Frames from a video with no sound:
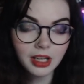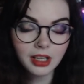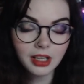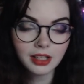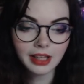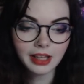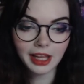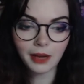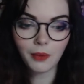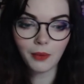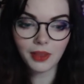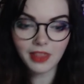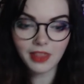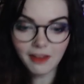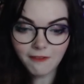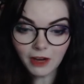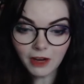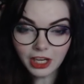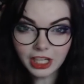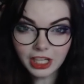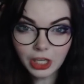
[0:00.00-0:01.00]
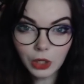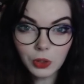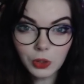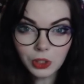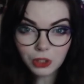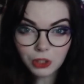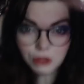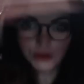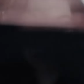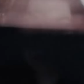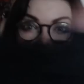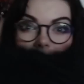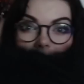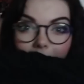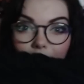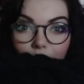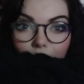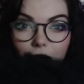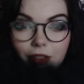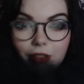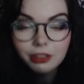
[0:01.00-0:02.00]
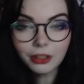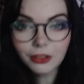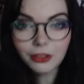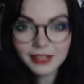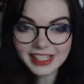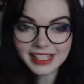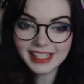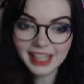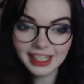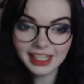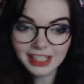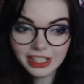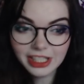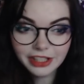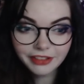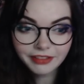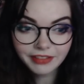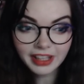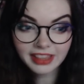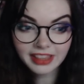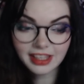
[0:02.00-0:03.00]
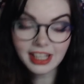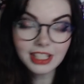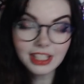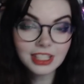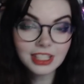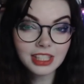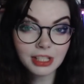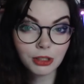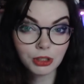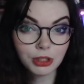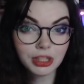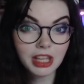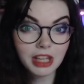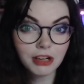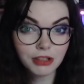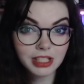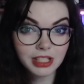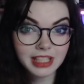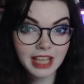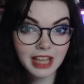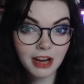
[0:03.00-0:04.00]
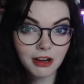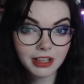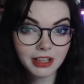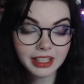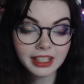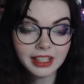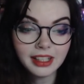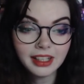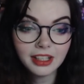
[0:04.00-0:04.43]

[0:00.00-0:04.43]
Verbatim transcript: Like, when they fucking go to grab you and all this kind of stuff, like, that, they're scary.